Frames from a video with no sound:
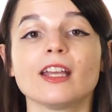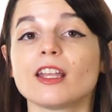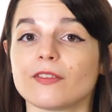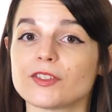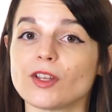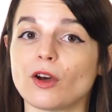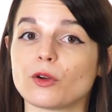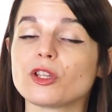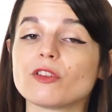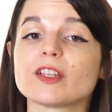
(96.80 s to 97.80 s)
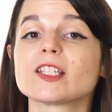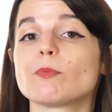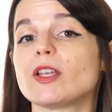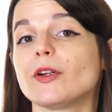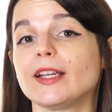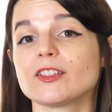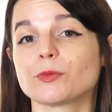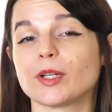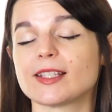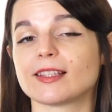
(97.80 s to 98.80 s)
If so, you've
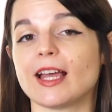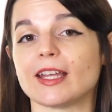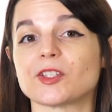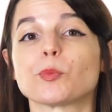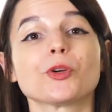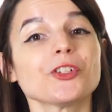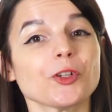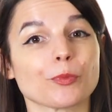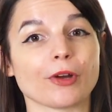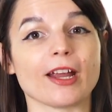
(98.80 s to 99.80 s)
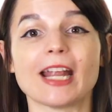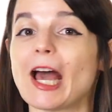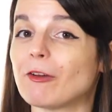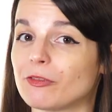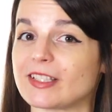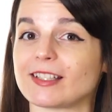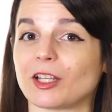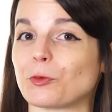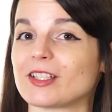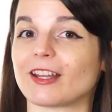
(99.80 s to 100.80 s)
experienced what it's like to push your brain out of its
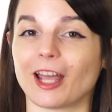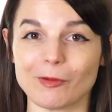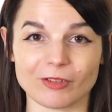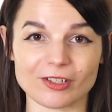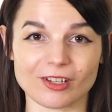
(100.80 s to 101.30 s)
linguistic comfort